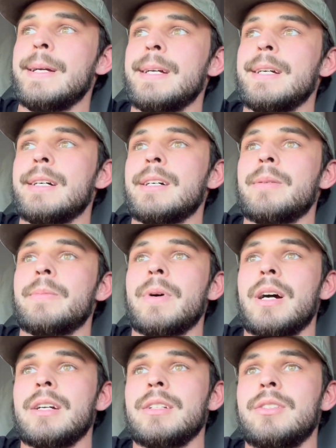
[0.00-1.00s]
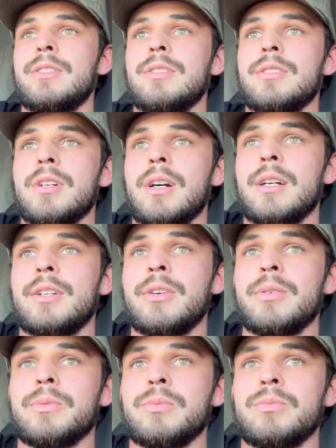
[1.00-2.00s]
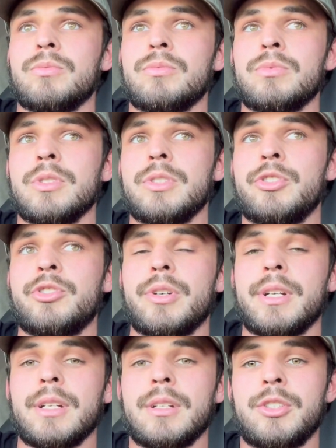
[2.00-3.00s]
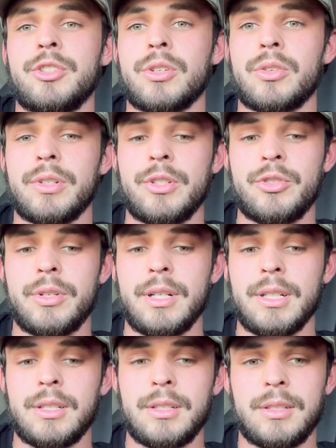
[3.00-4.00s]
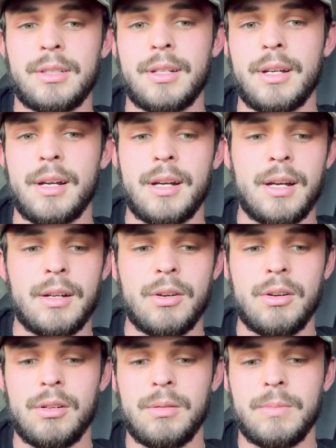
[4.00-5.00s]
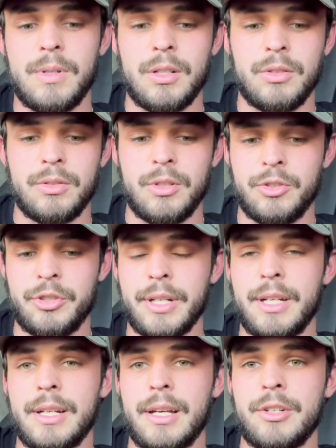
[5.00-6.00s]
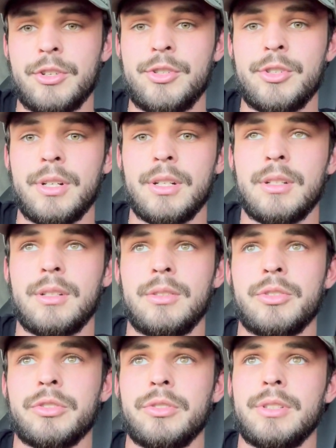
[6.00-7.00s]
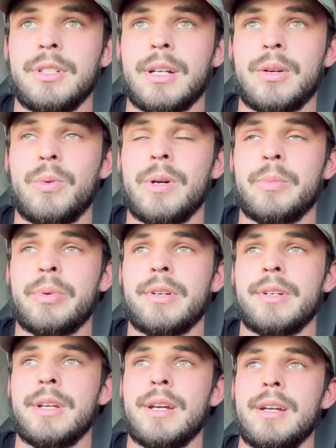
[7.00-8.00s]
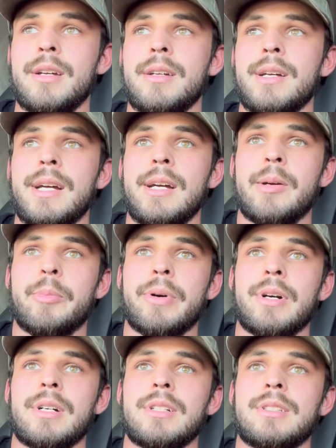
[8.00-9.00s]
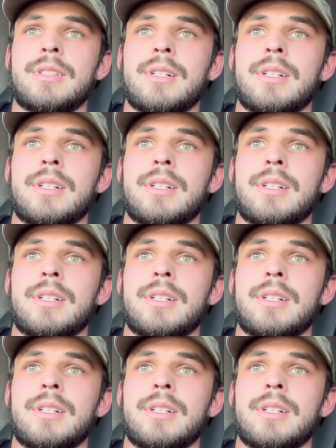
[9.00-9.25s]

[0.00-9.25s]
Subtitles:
I don't really drink sugary drinks at all. I'll drink an energy drink, usually like 1 per day, but